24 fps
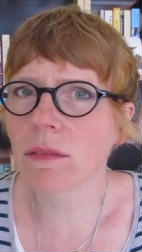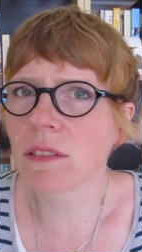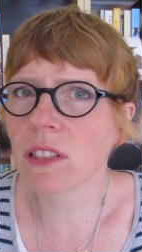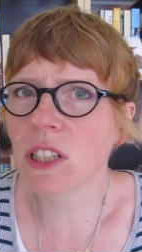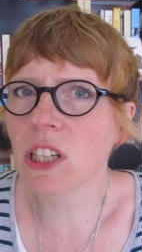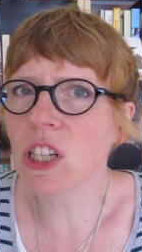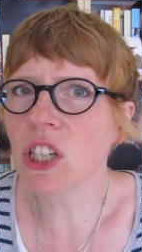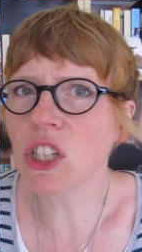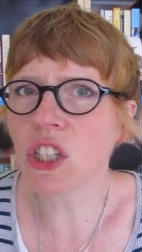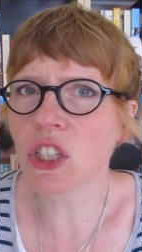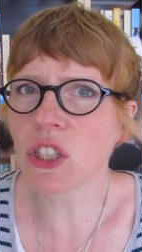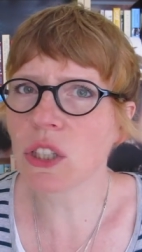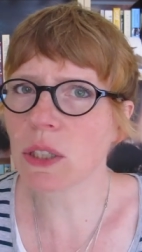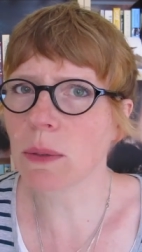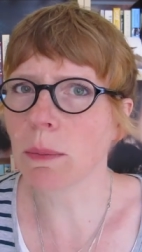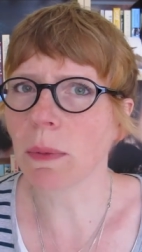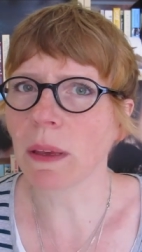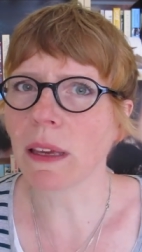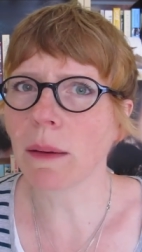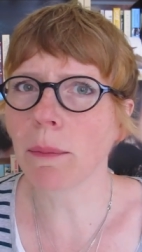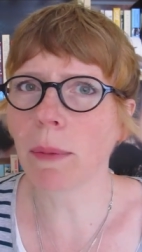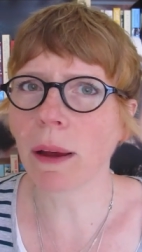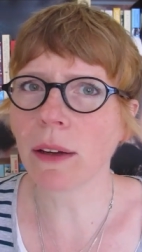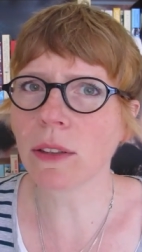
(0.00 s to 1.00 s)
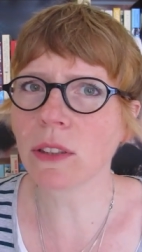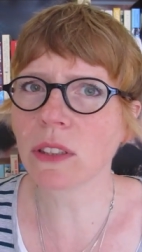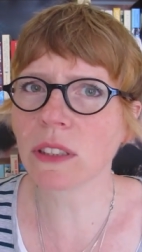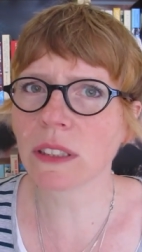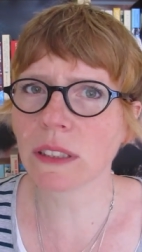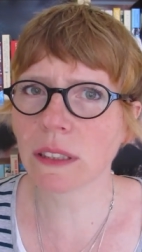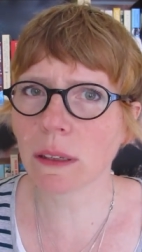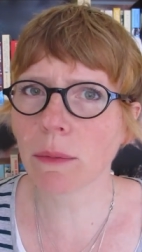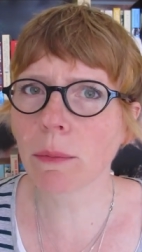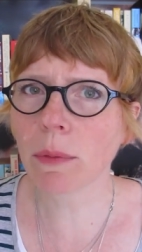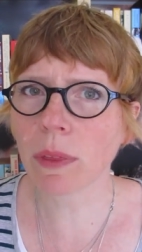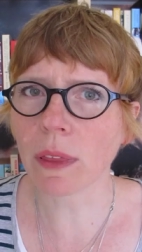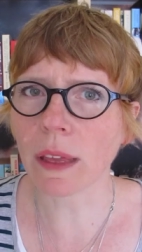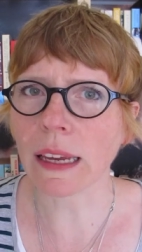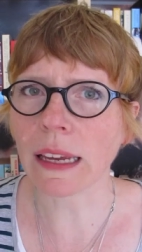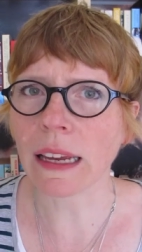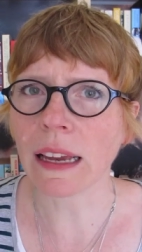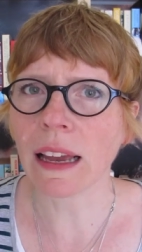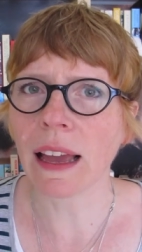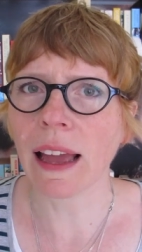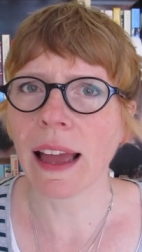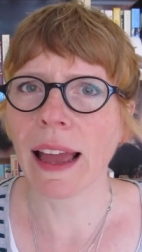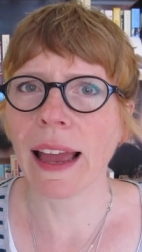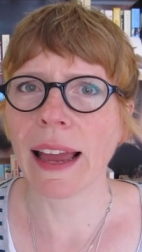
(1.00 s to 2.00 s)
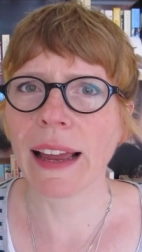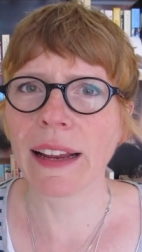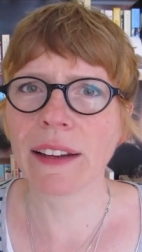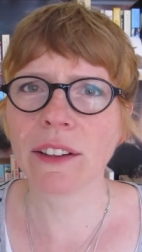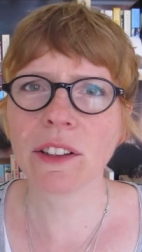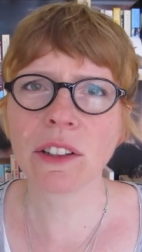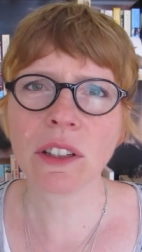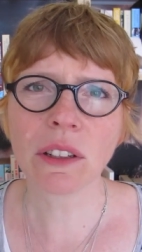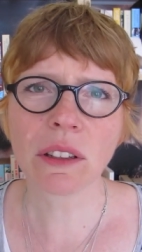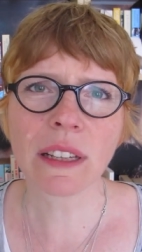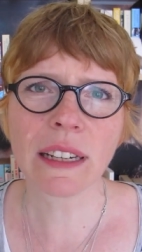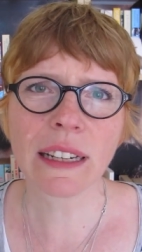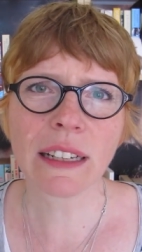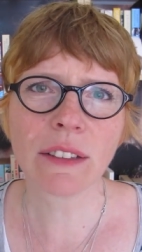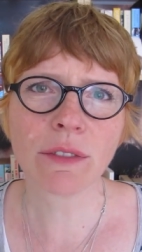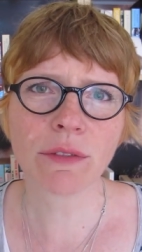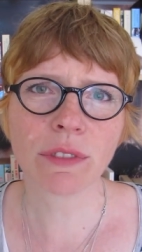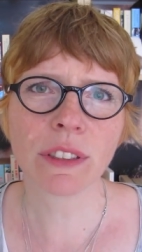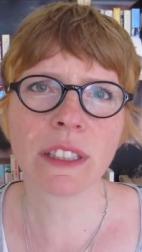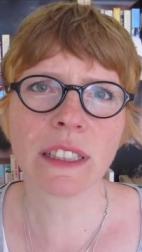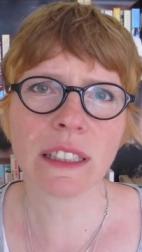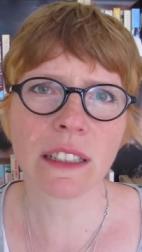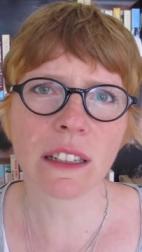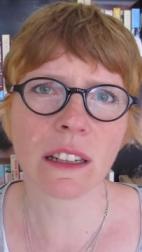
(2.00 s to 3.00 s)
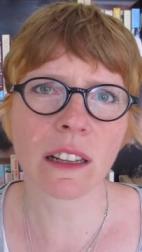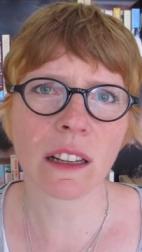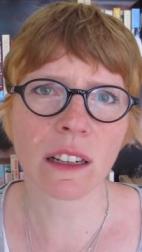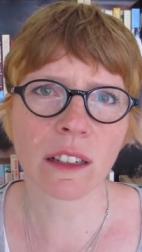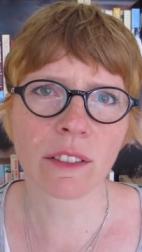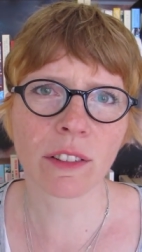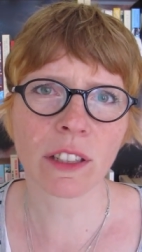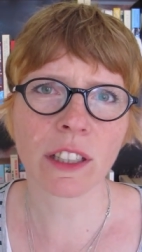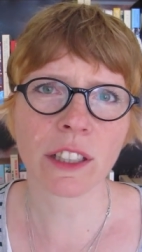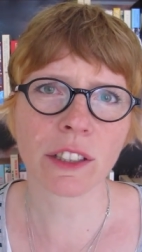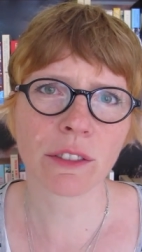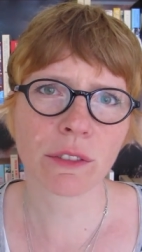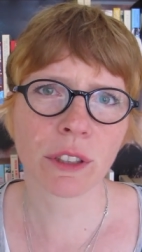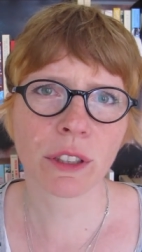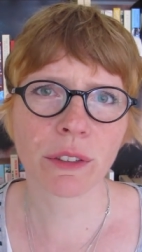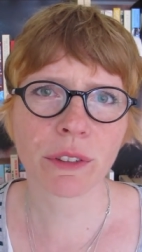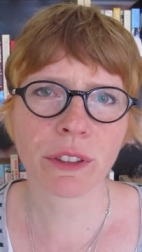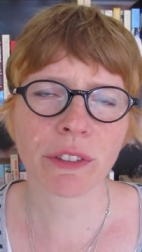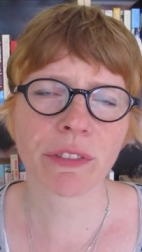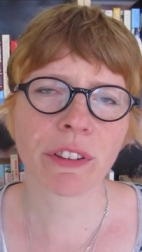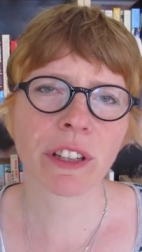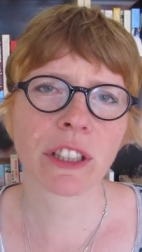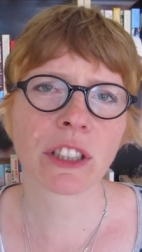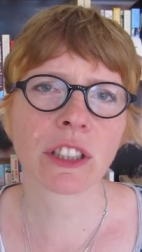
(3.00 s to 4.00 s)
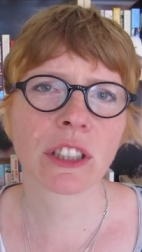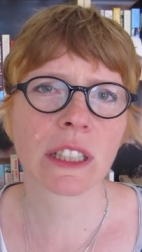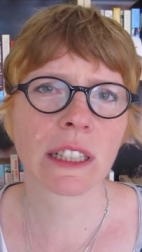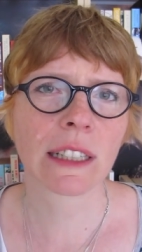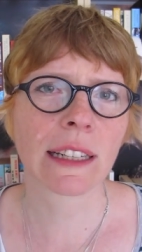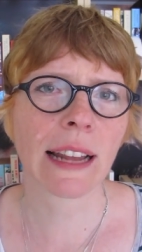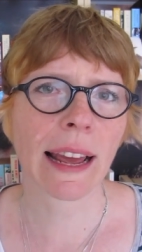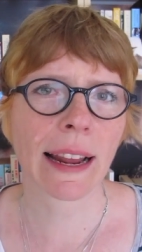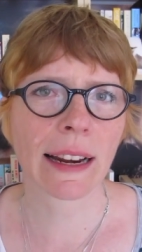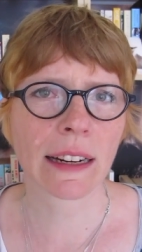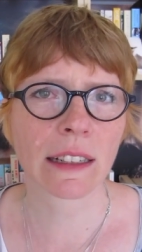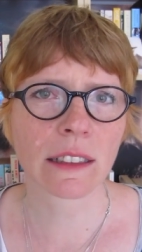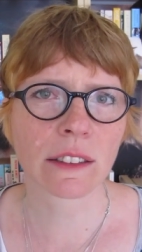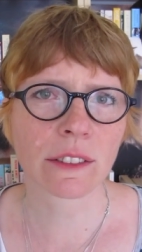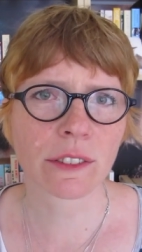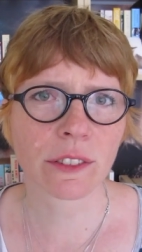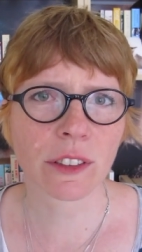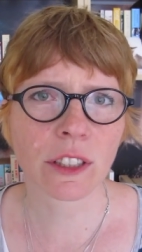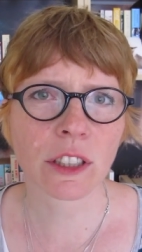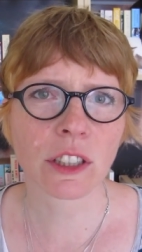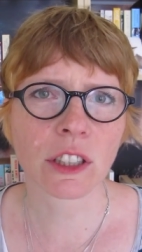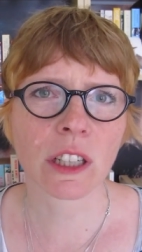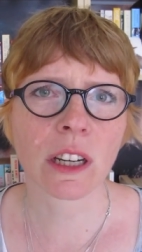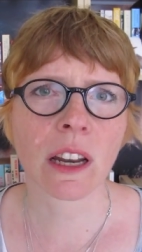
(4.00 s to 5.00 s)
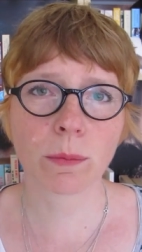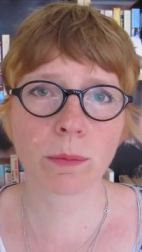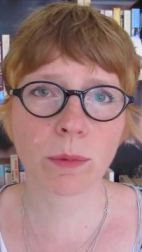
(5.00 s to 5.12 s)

teaches me about something. And you know that I read a lot of literary fiction and adult fiction.